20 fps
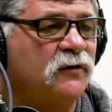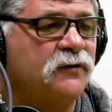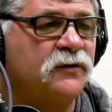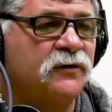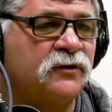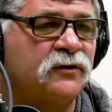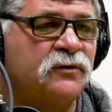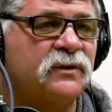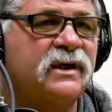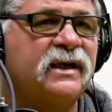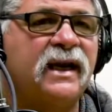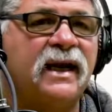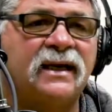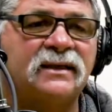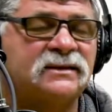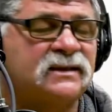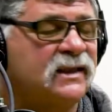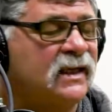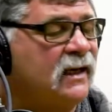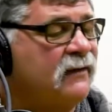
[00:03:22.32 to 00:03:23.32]
for 3
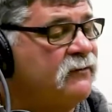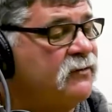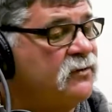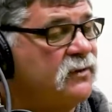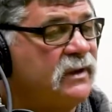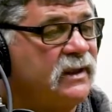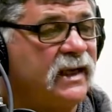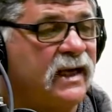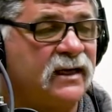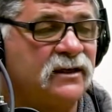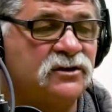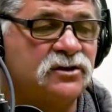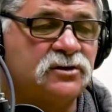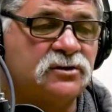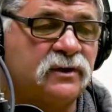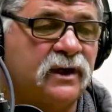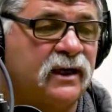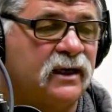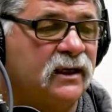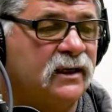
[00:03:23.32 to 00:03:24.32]
days. He'd have 3 days
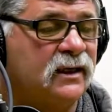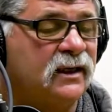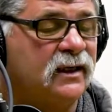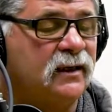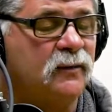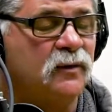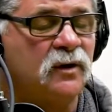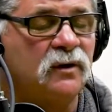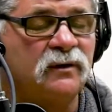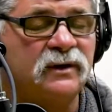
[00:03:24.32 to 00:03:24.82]
straight of chemo,